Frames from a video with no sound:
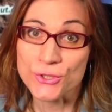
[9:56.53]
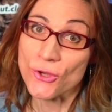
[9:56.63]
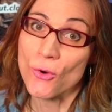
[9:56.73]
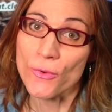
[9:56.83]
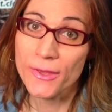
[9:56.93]

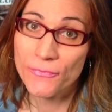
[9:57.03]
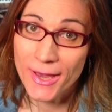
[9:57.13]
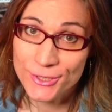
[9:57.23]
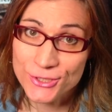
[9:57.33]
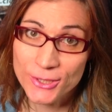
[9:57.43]
So, if
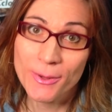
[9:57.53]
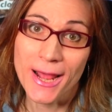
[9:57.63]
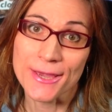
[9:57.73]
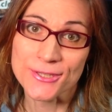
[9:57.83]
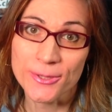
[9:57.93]
I
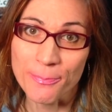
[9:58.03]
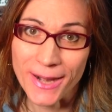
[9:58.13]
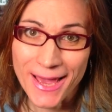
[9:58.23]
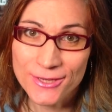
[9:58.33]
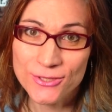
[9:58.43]
summarize the
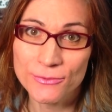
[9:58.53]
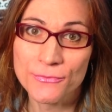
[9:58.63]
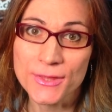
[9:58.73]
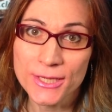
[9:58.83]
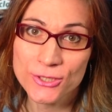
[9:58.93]
price
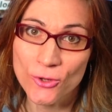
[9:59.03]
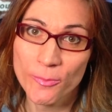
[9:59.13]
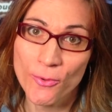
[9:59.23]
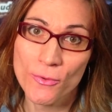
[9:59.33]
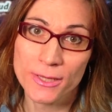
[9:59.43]
of these
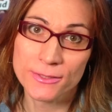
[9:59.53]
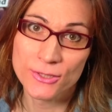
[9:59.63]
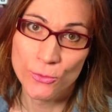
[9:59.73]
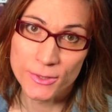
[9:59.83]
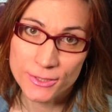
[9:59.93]

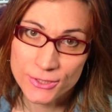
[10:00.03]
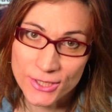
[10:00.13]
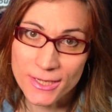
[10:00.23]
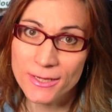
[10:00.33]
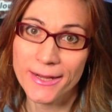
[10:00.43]
components with
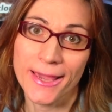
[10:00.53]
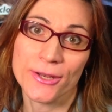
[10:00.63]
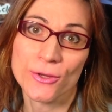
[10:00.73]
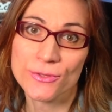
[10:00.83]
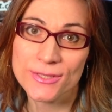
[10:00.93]
single
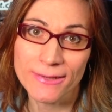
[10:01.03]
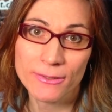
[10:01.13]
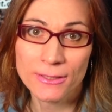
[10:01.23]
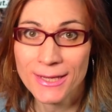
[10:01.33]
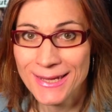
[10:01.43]
Radeon
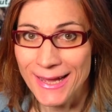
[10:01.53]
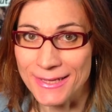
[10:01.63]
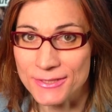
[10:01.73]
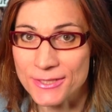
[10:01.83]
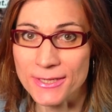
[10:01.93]
seven
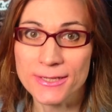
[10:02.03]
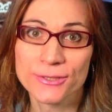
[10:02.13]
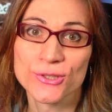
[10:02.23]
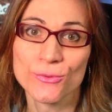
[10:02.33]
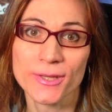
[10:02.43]
and
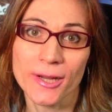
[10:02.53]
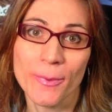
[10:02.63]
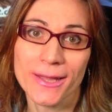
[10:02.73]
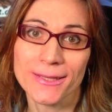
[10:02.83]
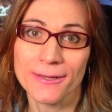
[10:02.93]
single two
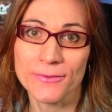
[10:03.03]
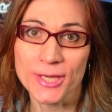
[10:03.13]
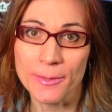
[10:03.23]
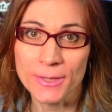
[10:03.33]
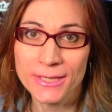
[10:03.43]
terabyte
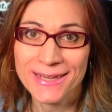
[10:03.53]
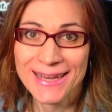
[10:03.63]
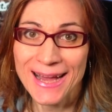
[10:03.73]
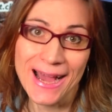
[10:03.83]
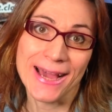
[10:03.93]
NVMe,
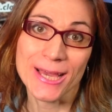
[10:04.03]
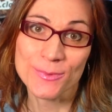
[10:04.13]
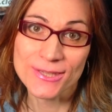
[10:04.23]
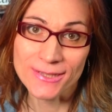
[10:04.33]
I am